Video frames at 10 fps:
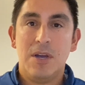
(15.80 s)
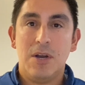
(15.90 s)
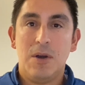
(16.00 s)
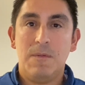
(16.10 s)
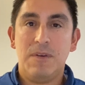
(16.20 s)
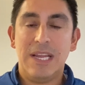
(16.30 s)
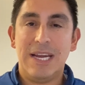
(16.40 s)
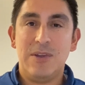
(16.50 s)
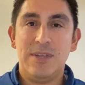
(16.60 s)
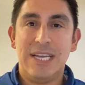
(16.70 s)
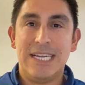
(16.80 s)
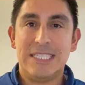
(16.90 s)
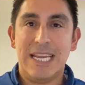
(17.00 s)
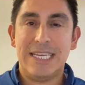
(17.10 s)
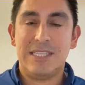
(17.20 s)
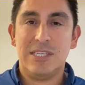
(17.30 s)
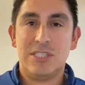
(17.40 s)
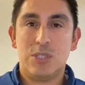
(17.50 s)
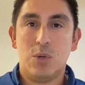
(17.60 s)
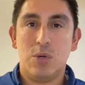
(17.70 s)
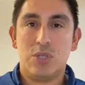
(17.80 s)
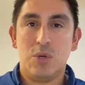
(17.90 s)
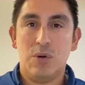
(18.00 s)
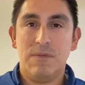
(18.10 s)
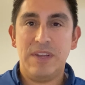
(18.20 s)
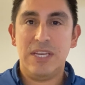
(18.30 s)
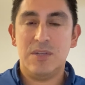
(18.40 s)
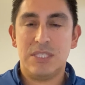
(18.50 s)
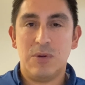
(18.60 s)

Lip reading: Hopefully I know you guys like the shorter videos.